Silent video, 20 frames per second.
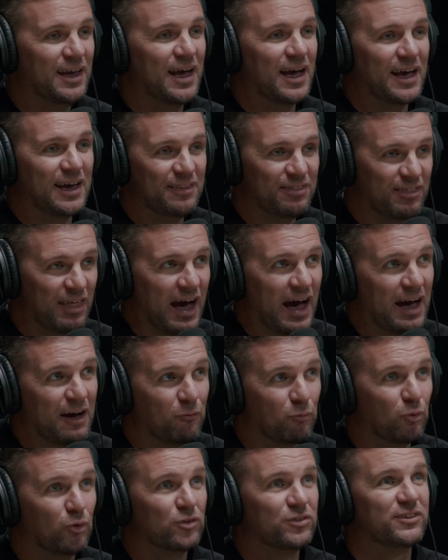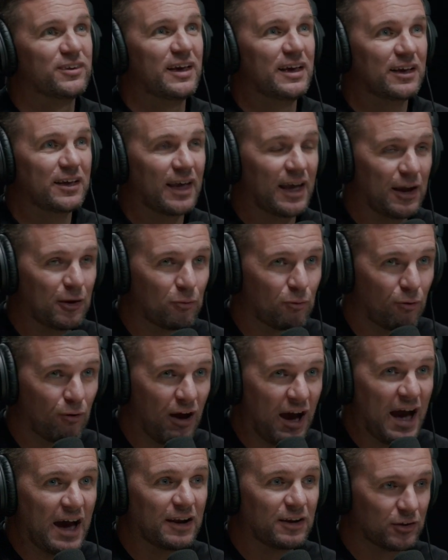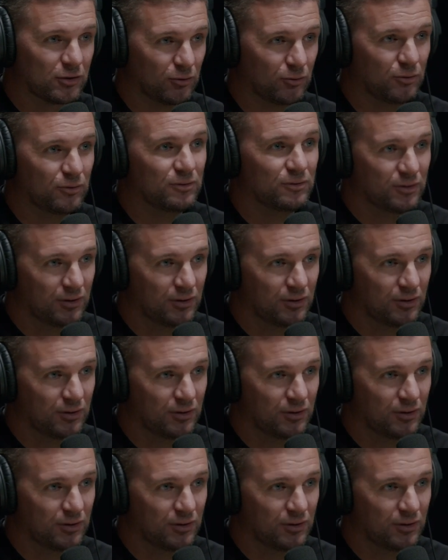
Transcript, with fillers: and that will take a radical